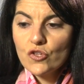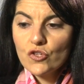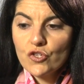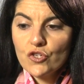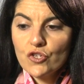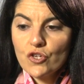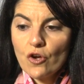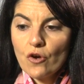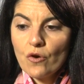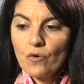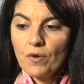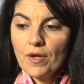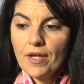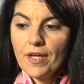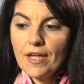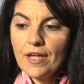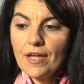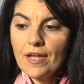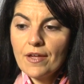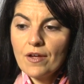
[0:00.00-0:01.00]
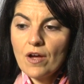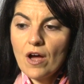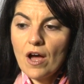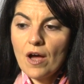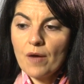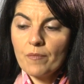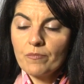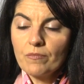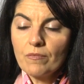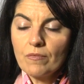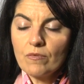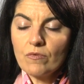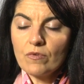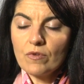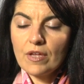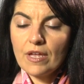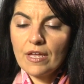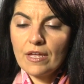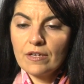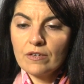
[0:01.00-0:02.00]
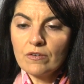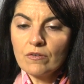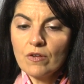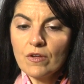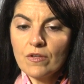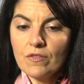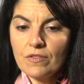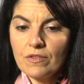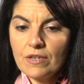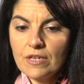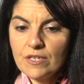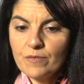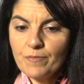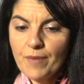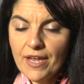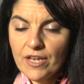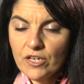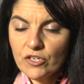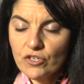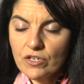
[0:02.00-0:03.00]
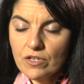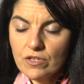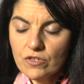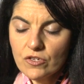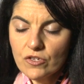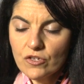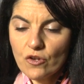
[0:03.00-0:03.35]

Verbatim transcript: So, um, in these patients,